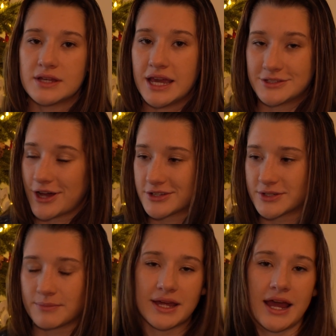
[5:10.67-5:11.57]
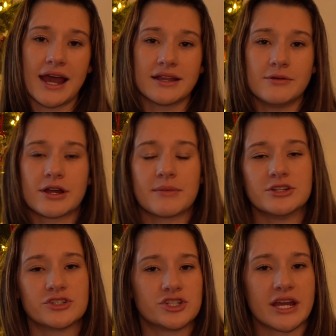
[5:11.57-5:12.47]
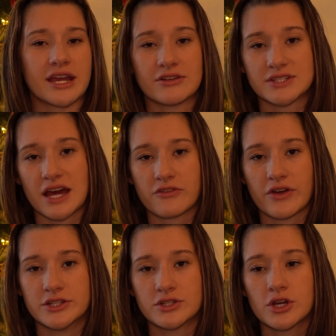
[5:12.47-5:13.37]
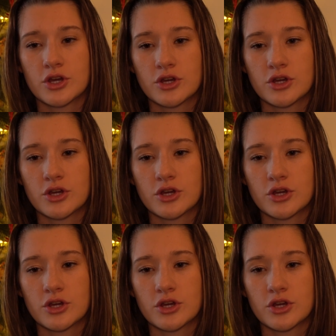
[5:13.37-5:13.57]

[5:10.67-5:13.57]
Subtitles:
it's awesome, and I highly recommend just checking out Satisfy's